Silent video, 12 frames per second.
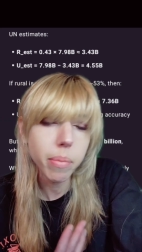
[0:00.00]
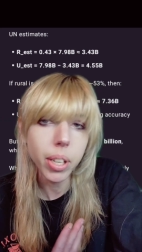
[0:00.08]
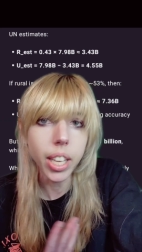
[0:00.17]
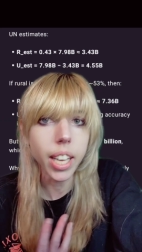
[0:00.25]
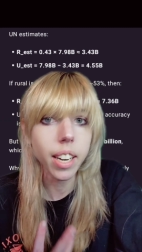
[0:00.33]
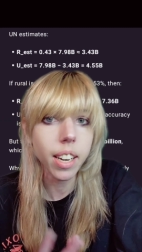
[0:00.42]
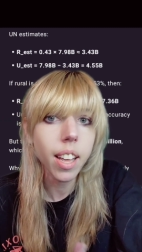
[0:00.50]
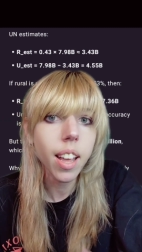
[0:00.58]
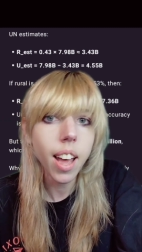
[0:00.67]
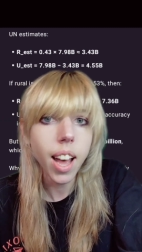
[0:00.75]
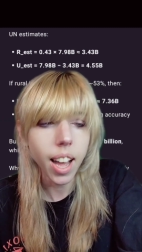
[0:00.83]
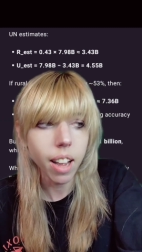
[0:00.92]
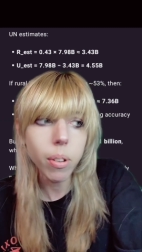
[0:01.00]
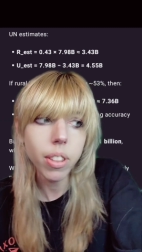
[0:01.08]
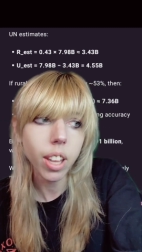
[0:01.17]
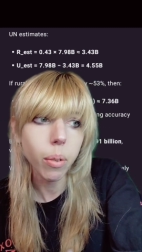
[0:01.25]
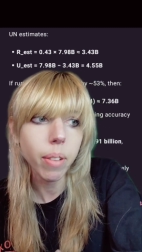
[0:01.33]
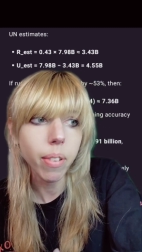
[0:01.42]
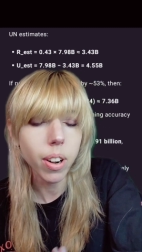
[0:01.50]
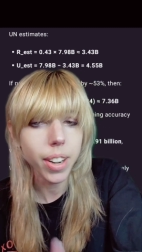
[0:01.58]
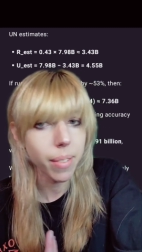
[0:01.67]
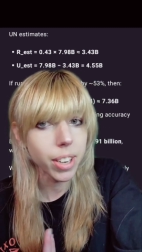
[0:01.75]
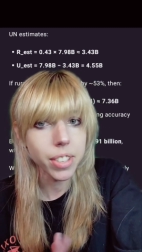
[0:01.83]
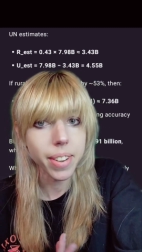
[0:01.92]
10 billion. I would say we've
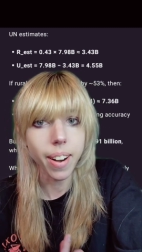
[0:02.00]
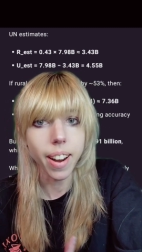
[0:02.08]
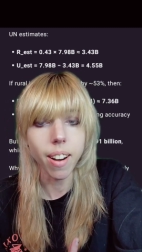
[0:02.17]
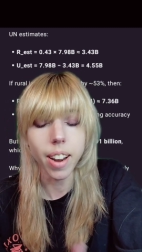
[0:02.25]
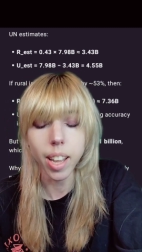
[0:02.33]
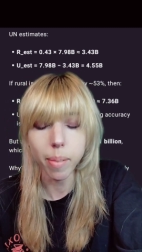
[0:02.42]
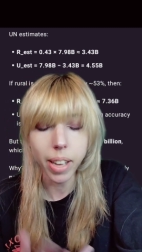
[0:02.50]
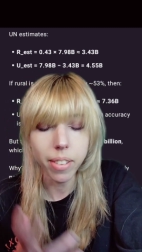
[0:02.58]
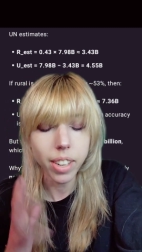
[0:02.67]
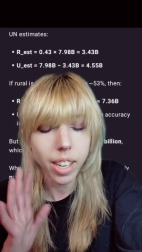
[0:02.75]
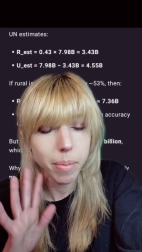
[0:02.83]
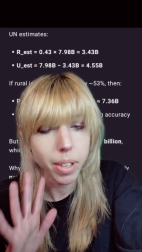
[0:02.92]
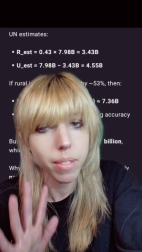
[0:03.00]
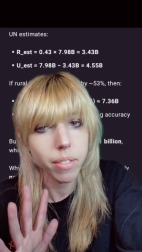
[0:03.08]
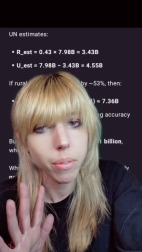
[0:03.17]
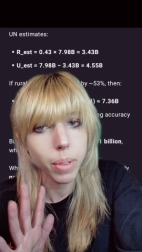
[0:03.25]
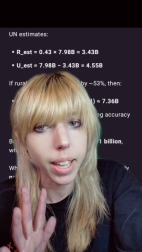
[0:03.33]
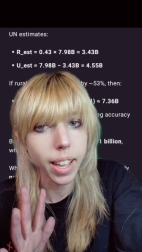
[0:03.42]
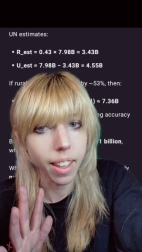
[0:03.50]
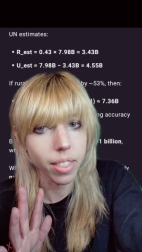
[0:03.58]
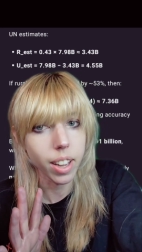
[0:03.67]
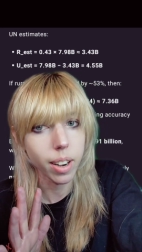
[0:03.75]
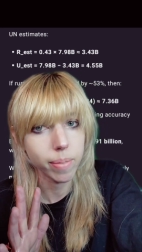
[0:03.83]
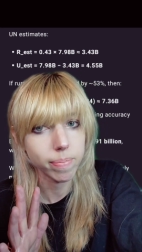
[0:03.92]
already reached our carrying capacity, but we can
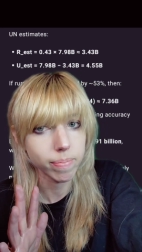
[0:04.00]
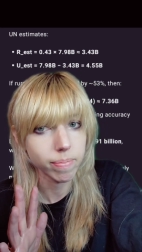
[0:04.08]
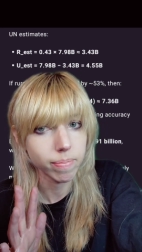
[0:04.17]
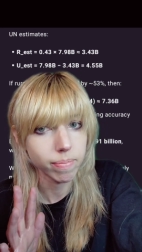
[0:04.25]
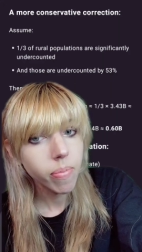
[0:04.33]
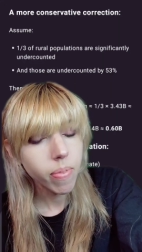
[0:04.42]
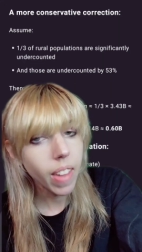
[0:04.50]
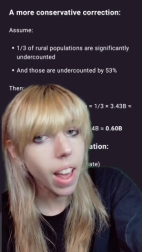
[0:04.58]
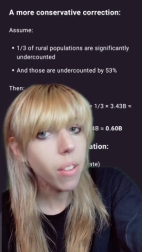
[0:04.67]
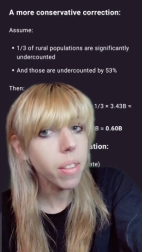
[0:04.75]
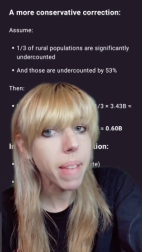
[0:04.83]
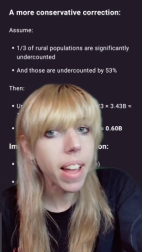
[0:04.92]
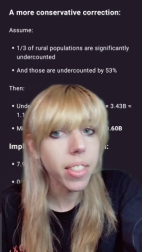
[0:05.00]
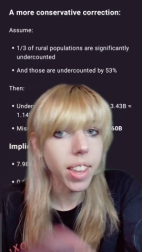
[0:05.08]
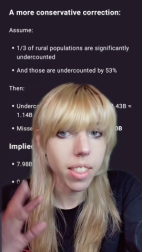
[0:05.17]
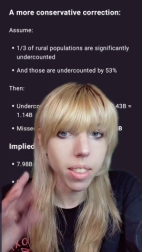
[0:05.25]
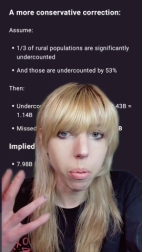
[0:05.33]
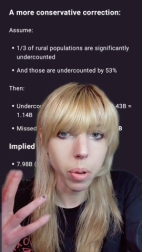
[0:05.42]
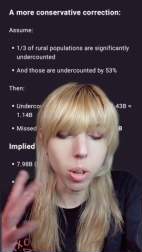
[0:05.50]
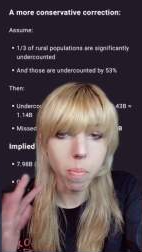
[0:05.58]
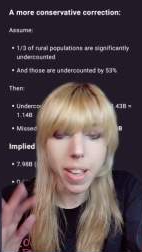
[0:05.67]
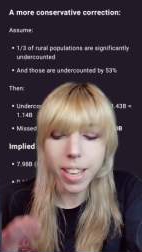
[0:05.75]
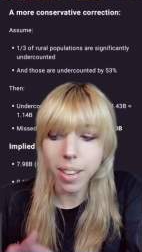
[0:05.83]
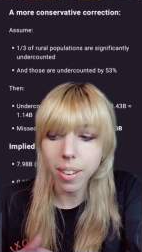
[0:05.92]
get there. Now the math gets a little
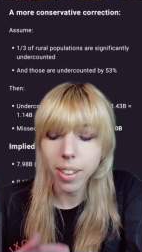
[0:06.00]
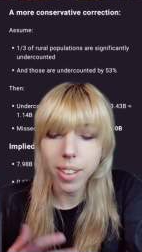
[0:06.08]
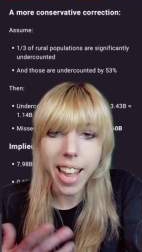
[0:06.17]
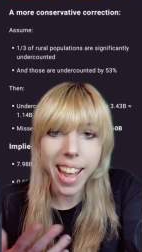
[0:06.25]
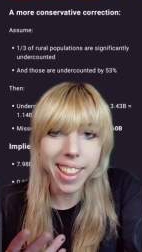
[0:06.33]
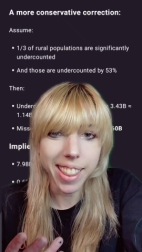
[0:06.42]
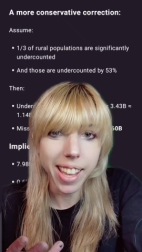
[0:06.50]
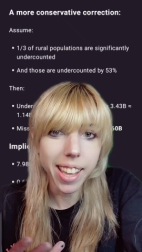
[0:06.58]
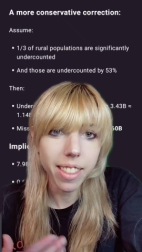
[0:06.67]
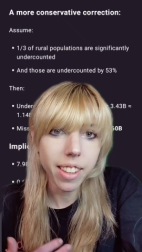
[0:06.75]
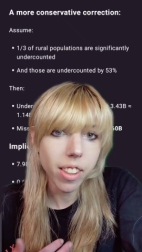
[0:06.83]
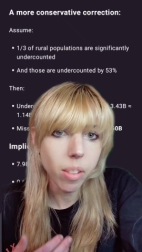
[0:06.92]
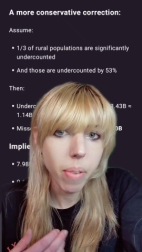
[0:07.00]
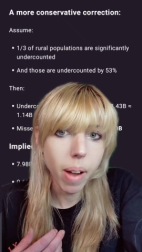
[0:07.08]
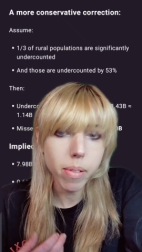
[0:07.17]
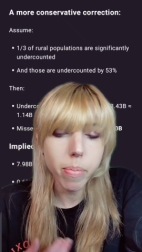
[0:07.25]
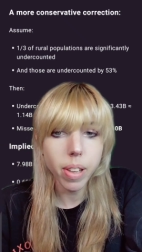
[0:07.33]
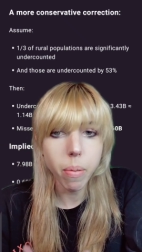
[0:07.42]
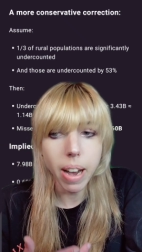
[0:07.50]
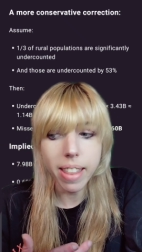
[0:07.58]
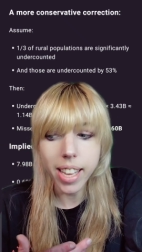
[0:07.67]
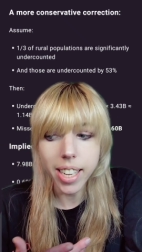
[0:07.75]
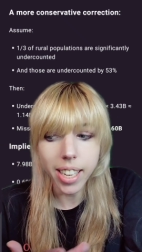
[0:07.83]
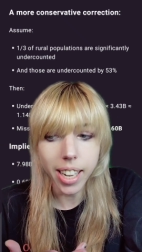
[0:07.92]
bit hazy, and this is probably
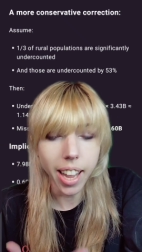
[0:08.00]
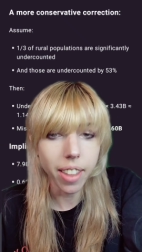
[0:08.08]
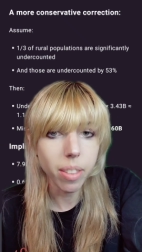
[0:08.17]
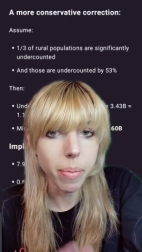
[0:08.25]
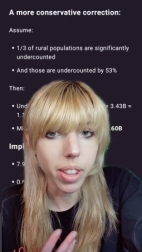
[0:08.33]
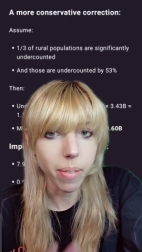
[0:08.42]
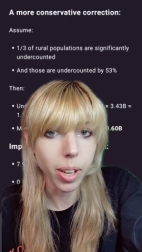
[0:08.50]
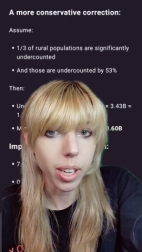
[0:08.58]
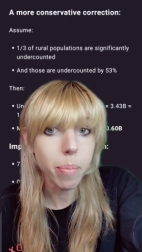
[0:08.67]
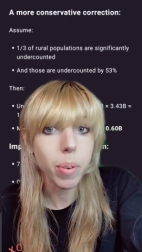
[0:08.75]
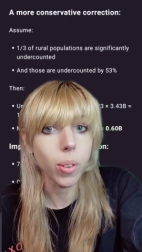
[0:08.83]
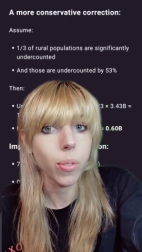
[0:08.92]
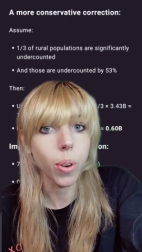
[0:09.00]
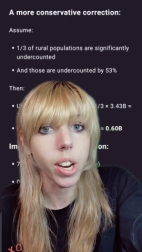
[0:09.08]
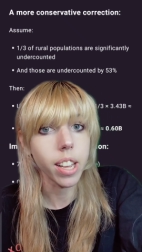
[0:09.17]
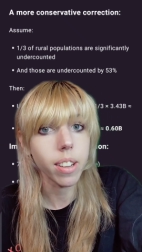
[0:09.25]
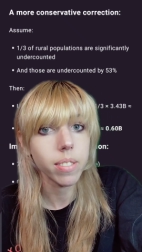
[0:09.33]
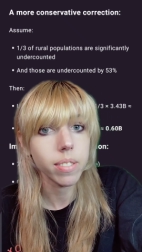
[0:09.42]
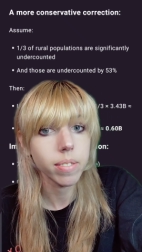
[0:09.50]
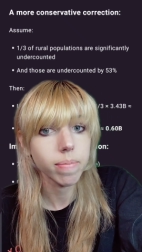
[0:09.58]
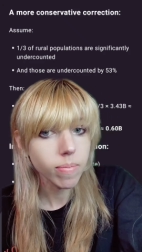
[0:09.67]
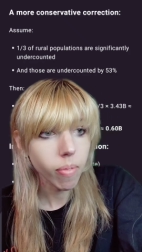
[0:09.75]
why they didn't get specific numbers for you.